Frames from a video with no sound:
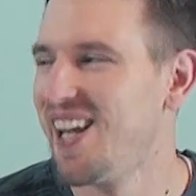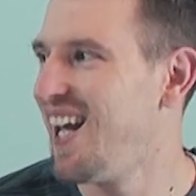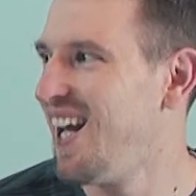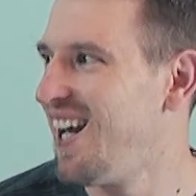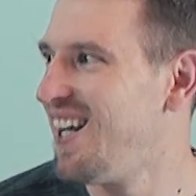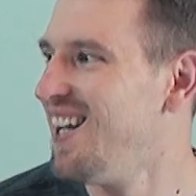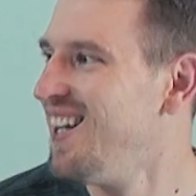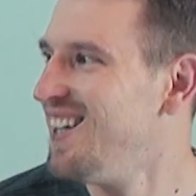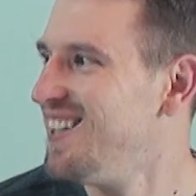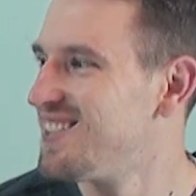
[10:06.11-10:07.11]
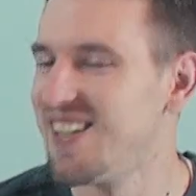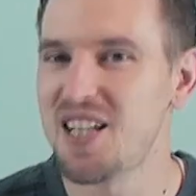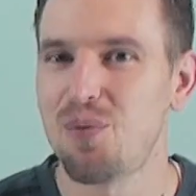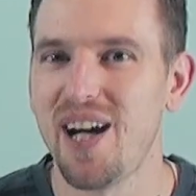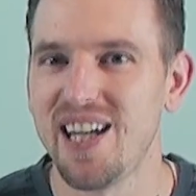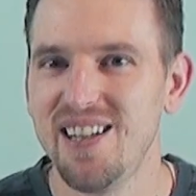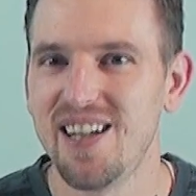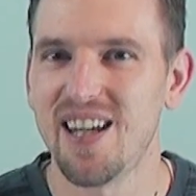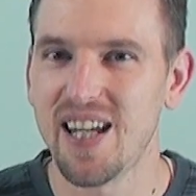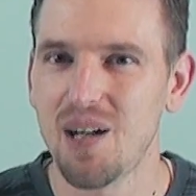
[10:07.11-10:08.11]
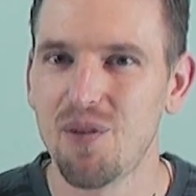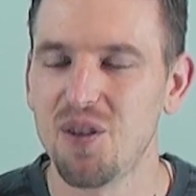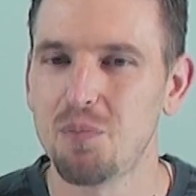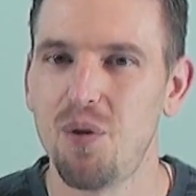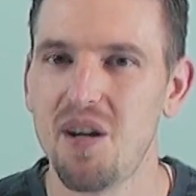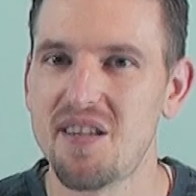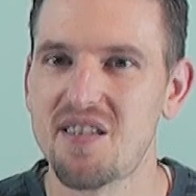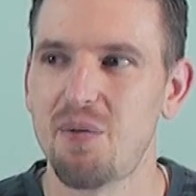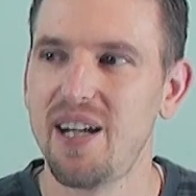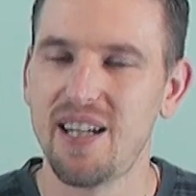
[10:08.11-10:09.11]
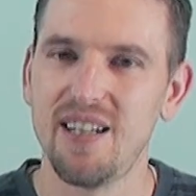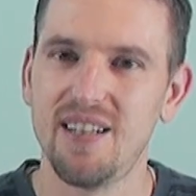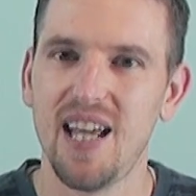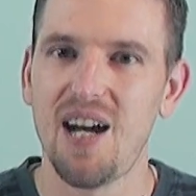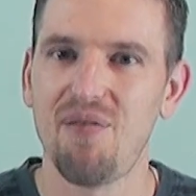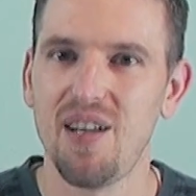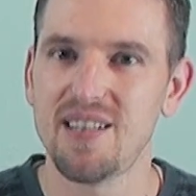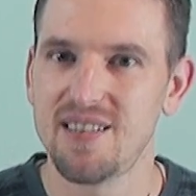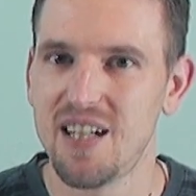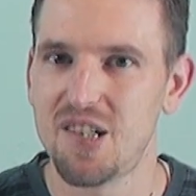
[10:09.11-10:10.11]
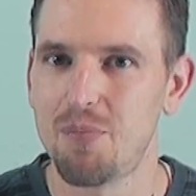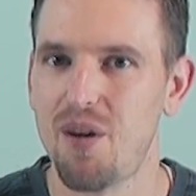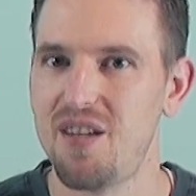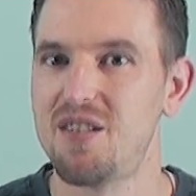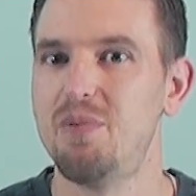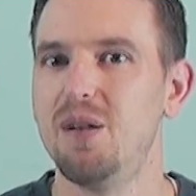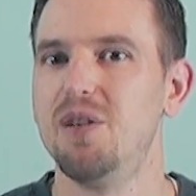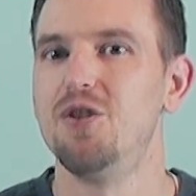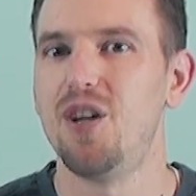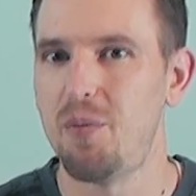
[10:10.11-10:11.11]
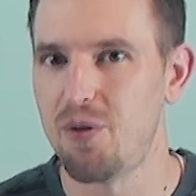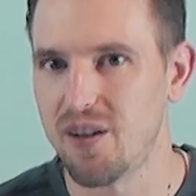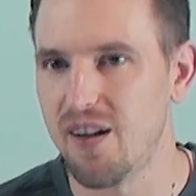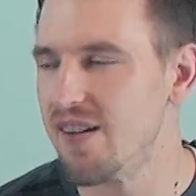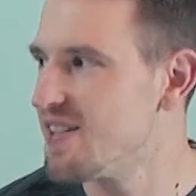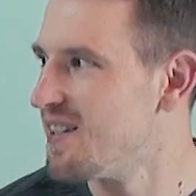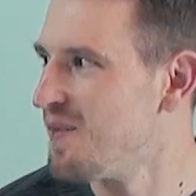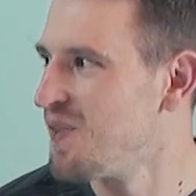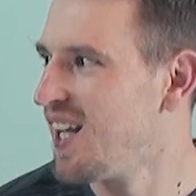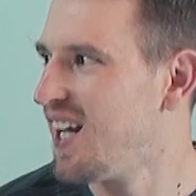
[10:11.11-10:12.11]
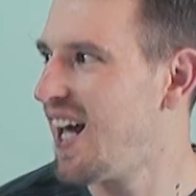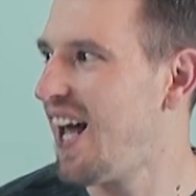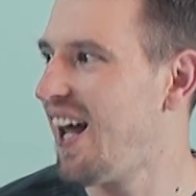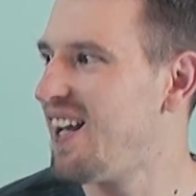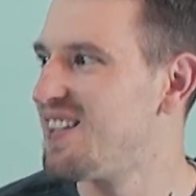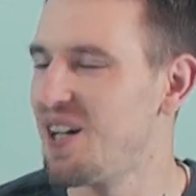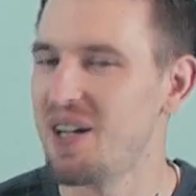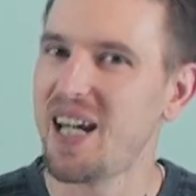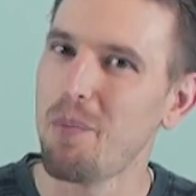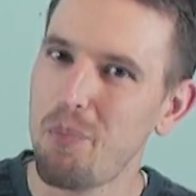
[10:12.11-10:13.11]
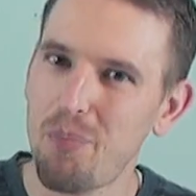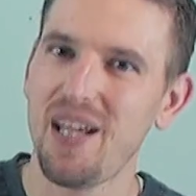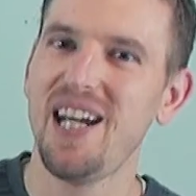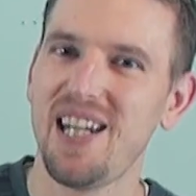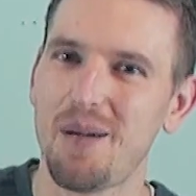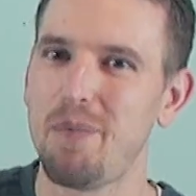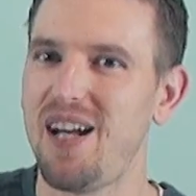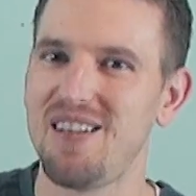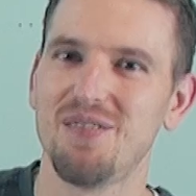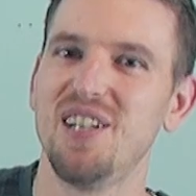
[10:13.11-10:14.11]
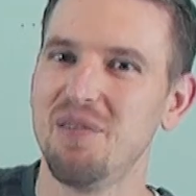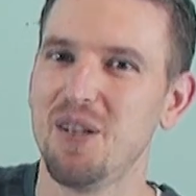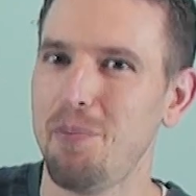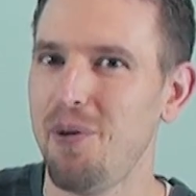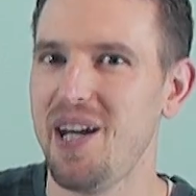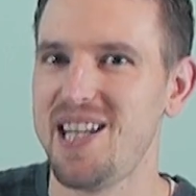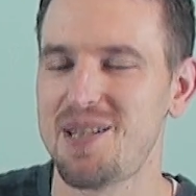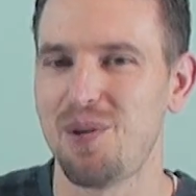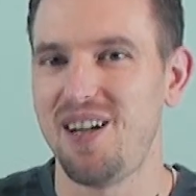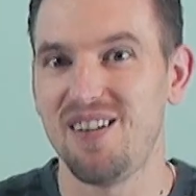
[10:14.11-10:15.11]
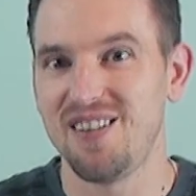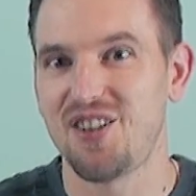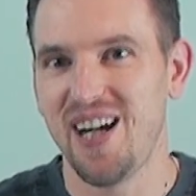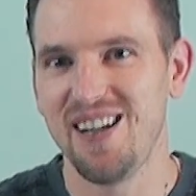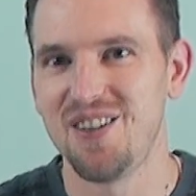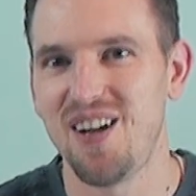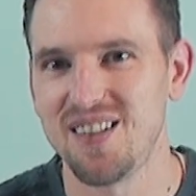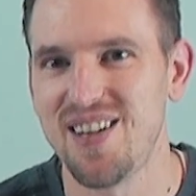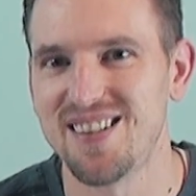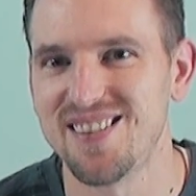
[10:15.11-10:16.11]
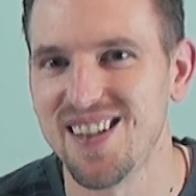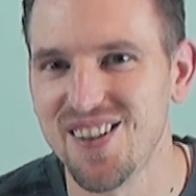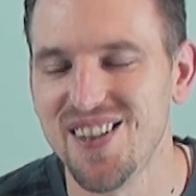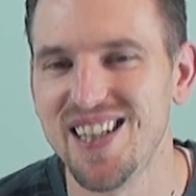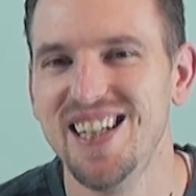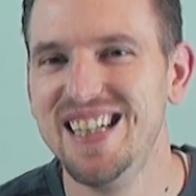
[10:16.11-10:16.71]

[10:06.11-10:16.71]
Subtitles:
And so that's why I did it. I gave her those points so I could have less nature points to be able to draw more cards. And so I kept playing that balance of giving her points while trying to draw as fast as I could.